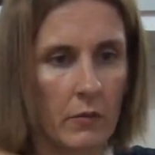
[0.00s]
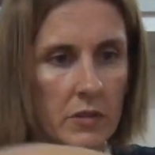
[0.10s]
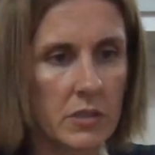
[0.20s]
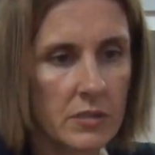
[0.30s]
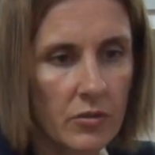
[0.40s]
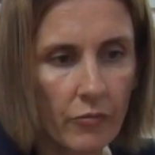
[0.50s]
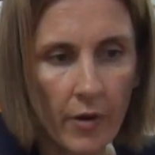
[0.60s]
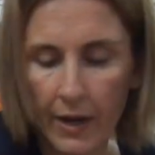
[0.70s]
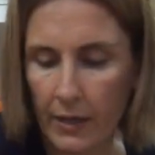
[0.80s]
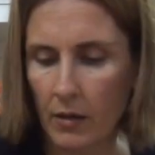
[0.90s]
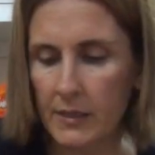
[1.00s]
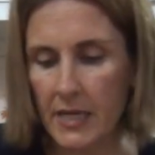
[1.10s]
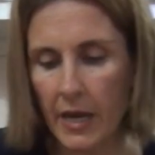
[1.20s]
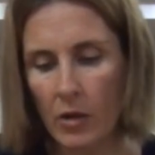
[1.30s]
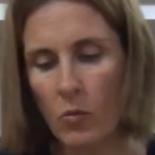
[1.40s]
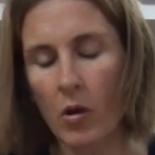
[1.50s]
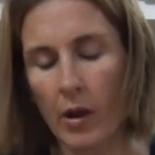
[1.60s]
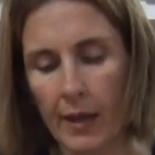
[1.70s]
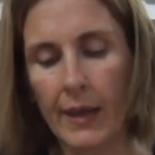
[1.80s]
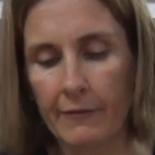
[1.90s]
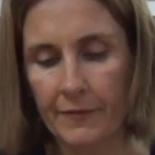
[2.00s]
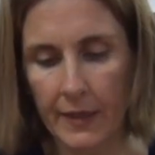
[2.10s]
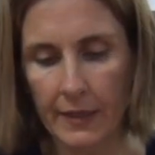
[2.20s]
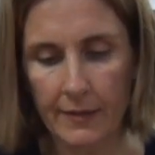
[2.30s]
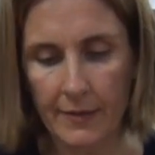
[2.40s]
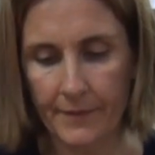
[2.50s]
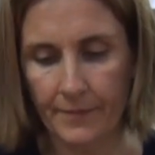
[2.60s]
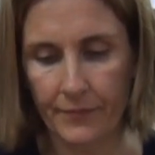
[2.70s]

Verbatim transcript: which is great. I tell you why I love these,